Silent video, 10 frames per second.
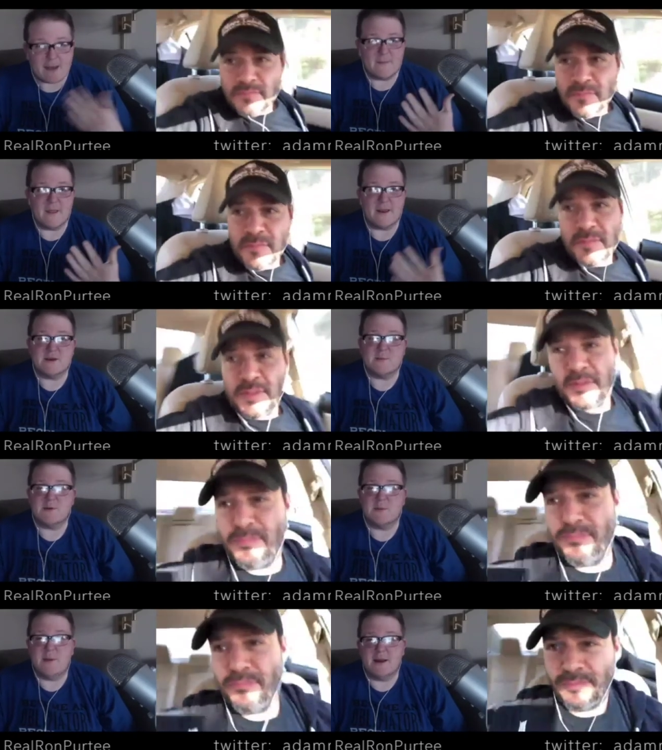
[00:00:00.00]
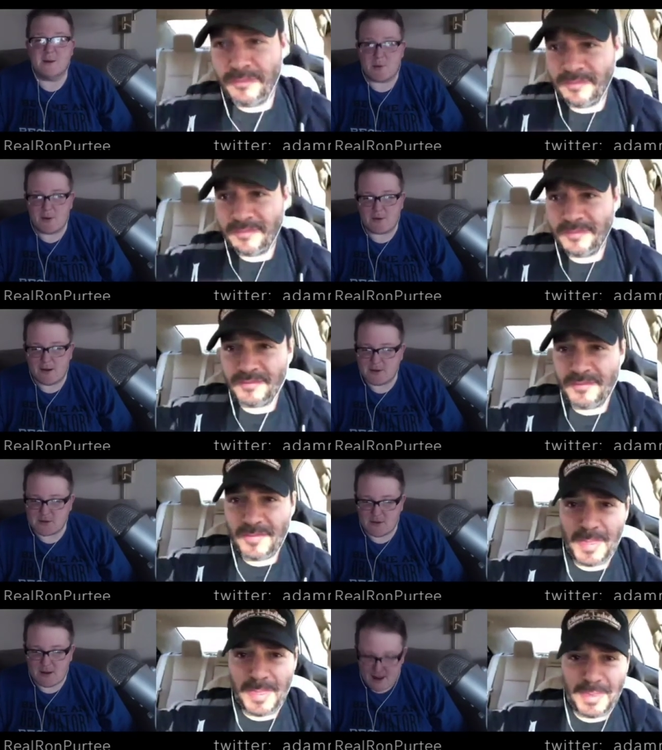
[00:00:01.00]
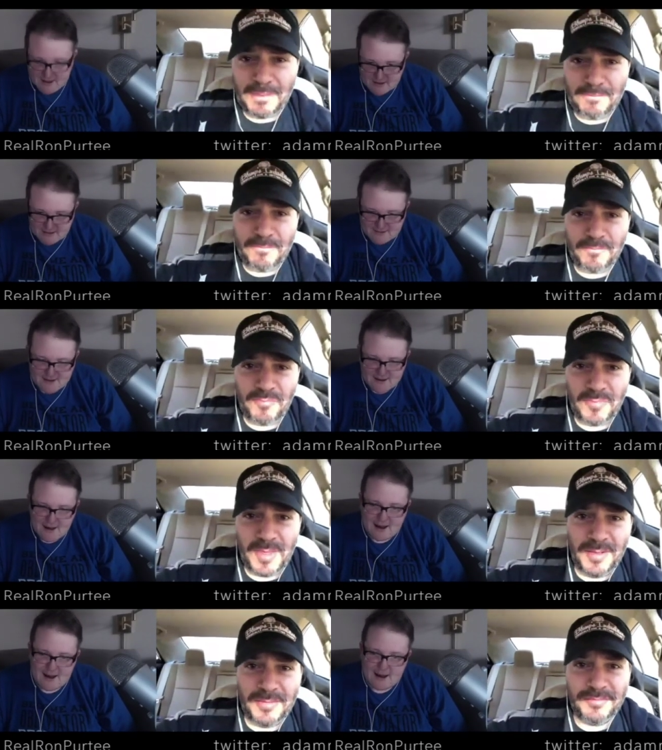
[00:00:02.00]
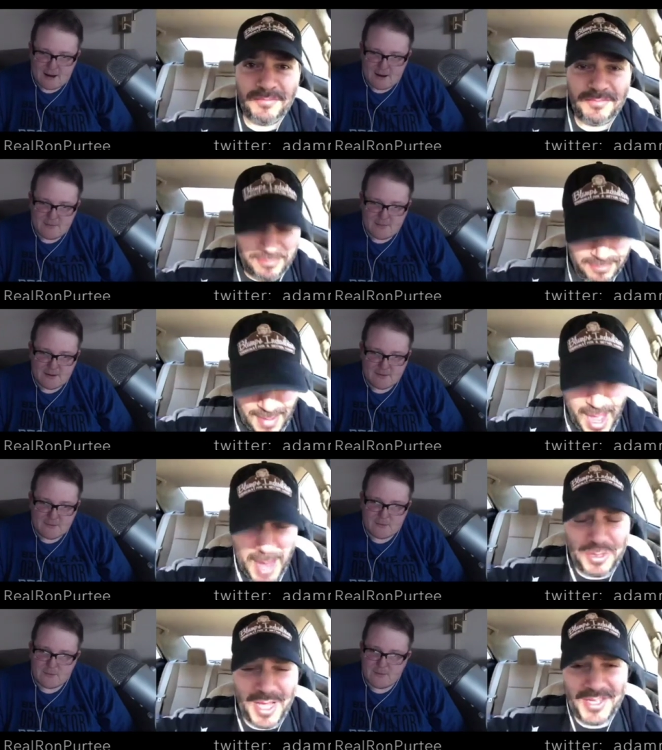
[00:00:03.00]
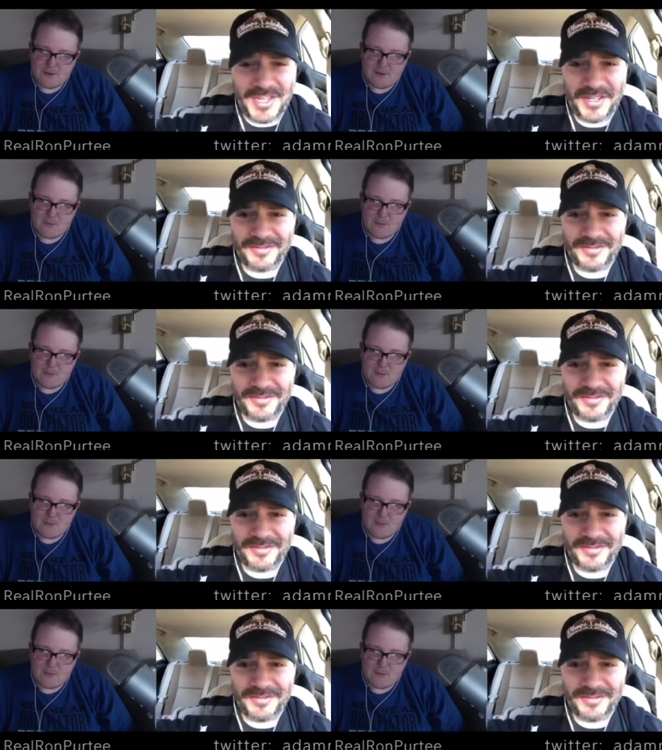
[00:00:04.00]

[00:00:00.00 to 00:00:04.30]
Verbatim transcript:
Speaker 1: Adam, thank you so much for being on the program. It's a real honor. Um, My pleasure.